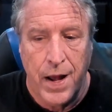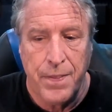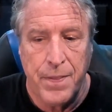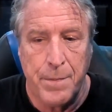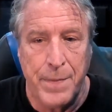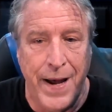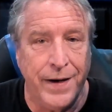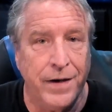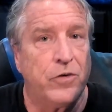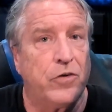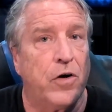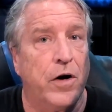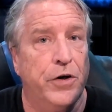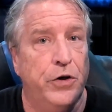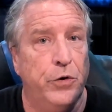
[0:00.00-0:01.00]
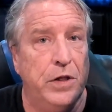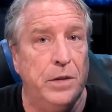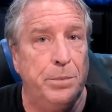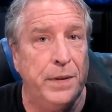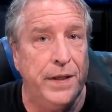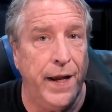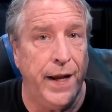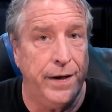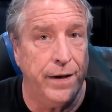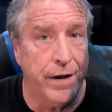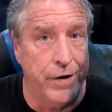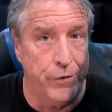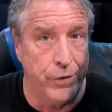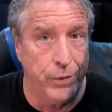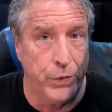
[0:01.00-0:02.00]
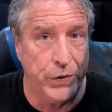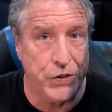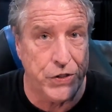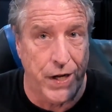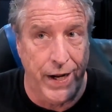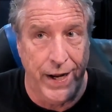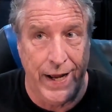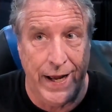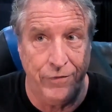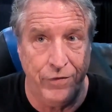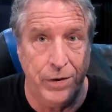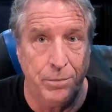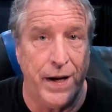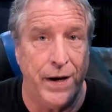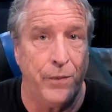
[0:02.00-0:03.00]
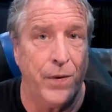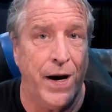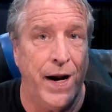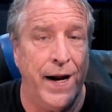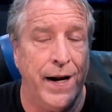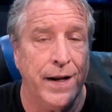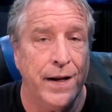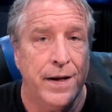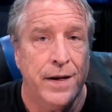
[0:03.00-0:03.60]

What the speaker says: The Magnetar UDP 800, which I have in my rack,